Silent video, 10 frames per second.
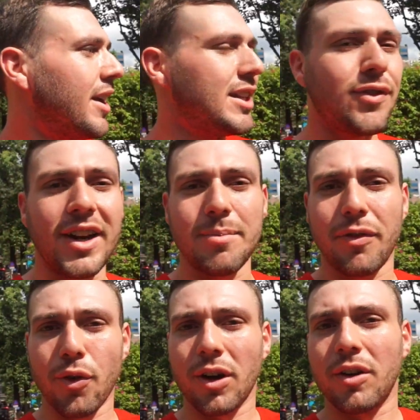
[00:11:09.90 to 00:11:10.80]
it's funny,
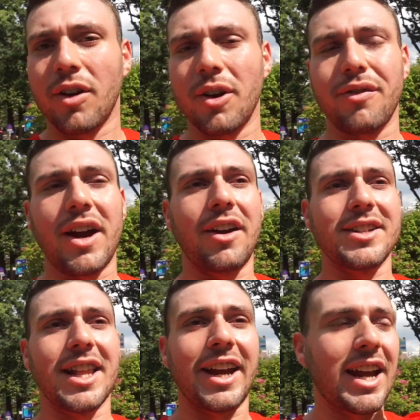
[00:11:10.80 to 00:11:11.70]
before
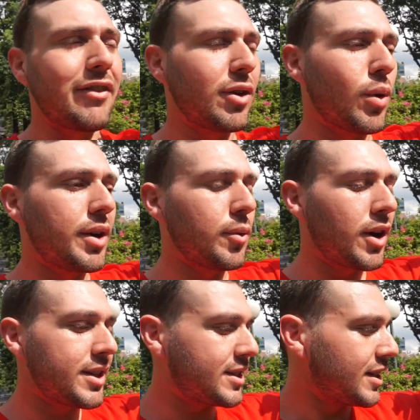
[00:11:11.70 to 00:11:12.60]
coronavirus, like everyone
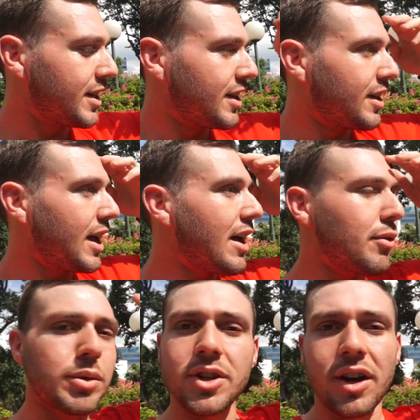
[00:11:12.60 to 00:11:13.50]
was
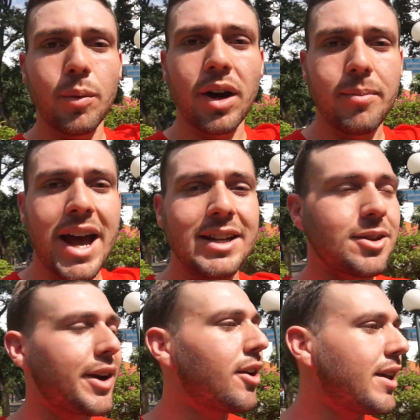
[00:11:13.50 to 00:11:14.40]
already wearing masks,
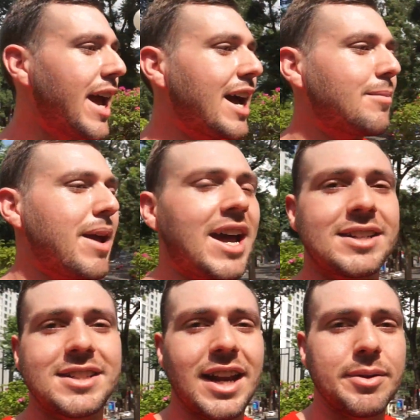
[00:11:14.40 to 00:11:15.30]
so I already had
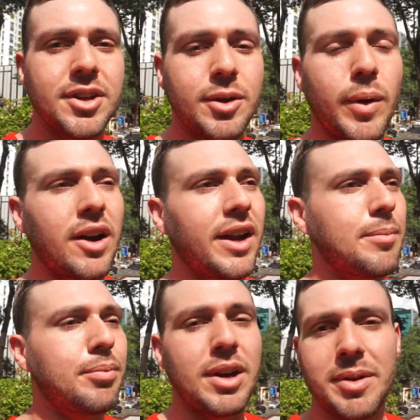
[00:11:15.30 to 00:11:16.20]
masks, and I was already wearing it
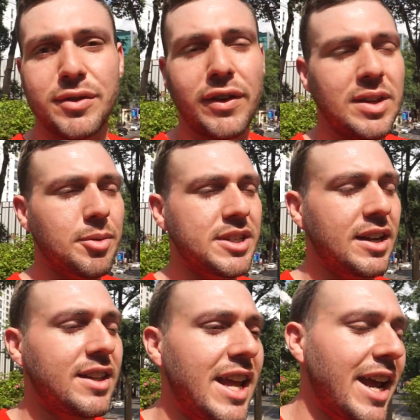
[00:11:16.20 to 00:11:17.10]
pretty much 50%
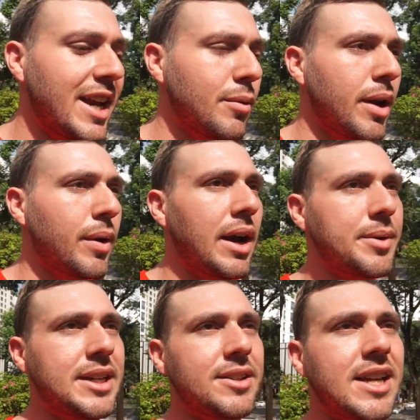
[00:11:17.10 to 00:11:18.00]
of the day anyway when I
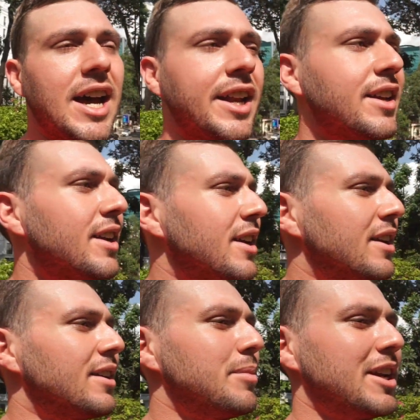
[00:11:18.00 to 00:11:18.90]
was outside,
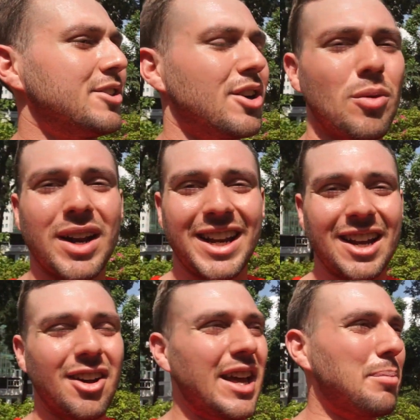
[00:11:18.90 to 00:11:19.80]
because you don't want to
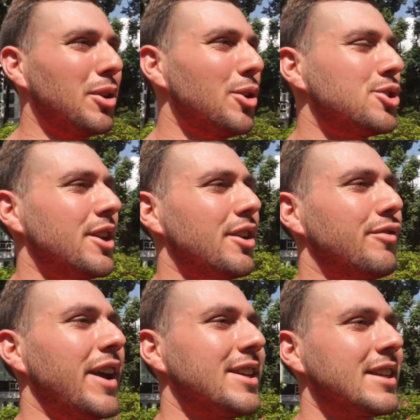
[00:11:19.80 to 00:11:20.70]
get all that pollution in your
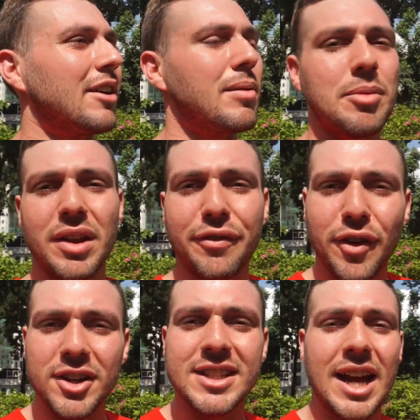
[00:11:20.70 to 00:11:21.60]
face. I remember the
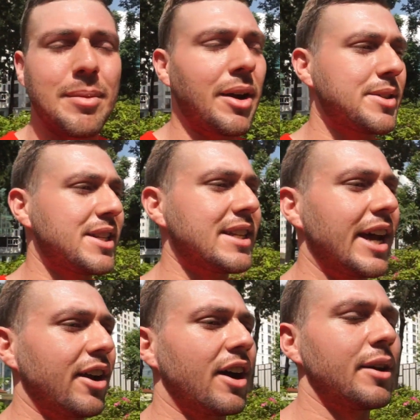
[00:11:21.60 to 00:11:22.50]
first time I was in
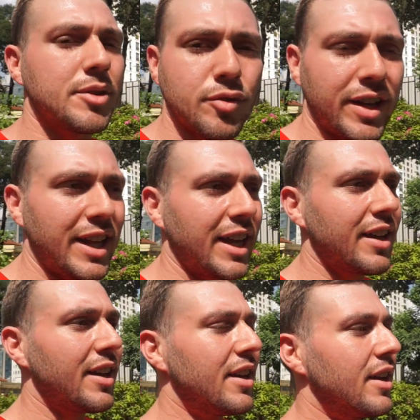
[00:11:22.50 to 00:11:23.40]
Saigon, it was really
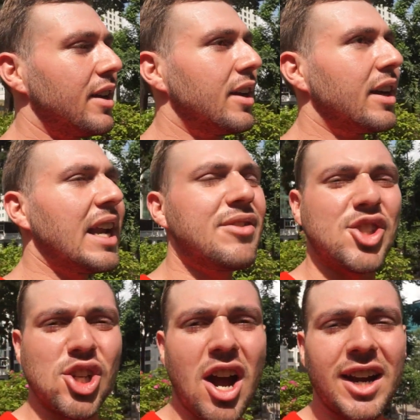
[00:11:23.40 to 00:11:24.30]
kind of
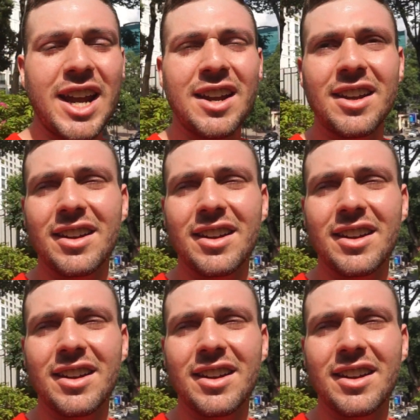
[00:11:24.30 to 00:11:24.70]
shocking.